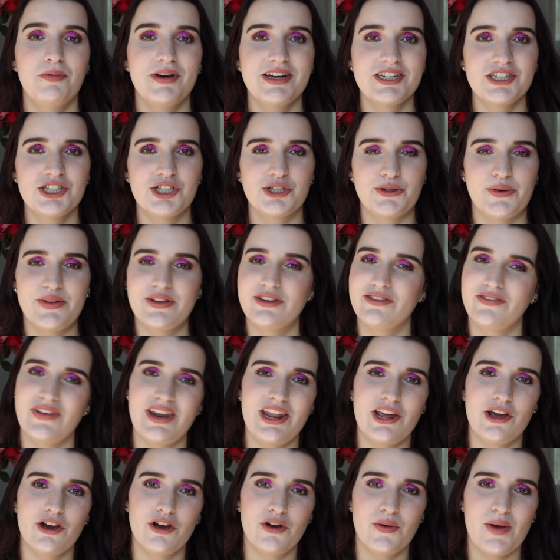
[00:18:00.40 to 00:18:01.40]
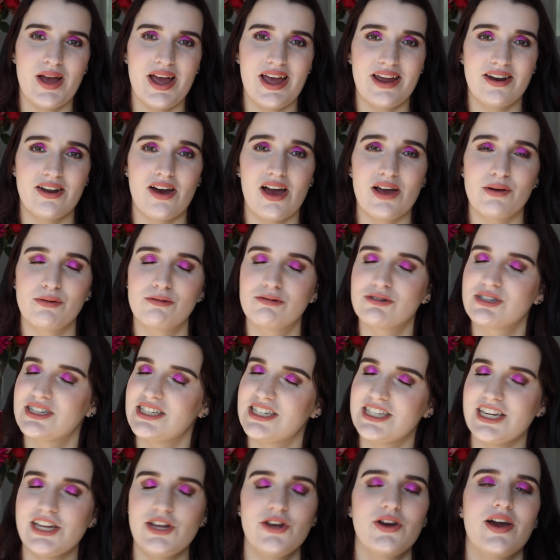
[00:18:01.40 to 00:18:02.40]
you guys enjoyed this video, and I will
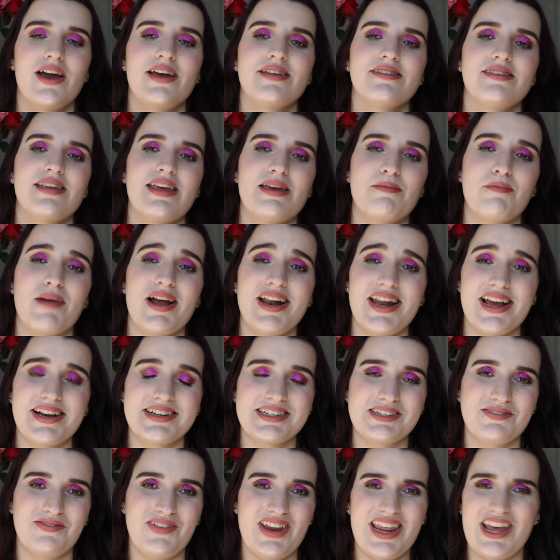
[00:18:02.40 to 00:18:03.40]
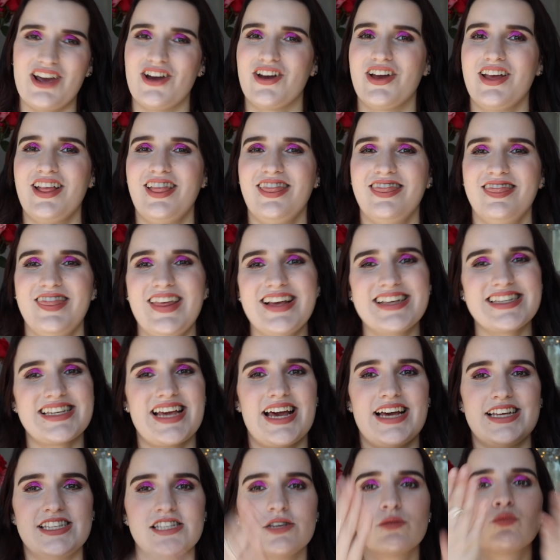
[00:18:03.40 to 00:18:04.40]
see you guys in my next video. Thanks
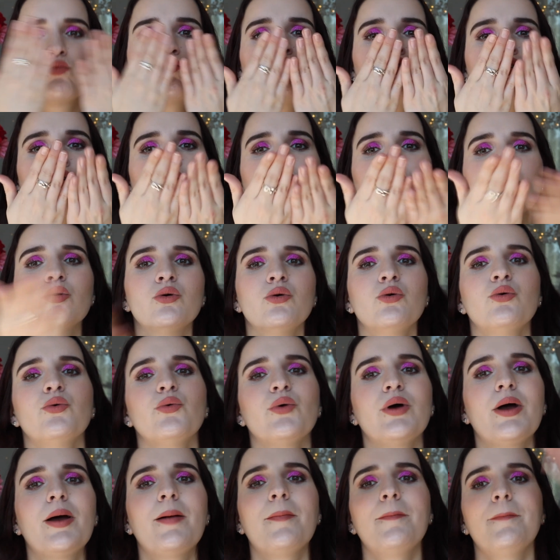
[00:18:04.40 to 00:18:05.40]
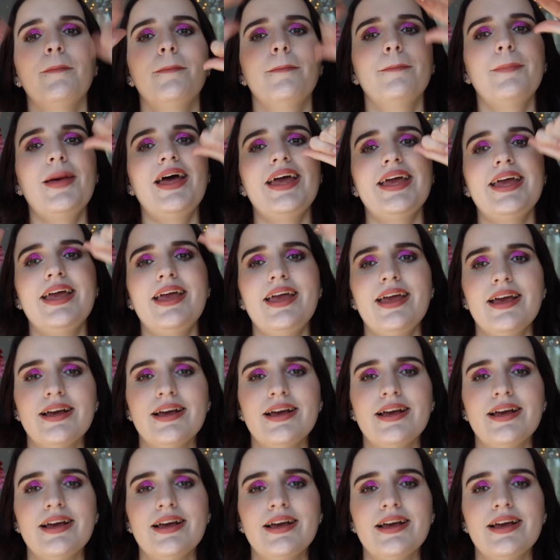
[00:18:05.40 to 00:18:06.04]
guys. Bye.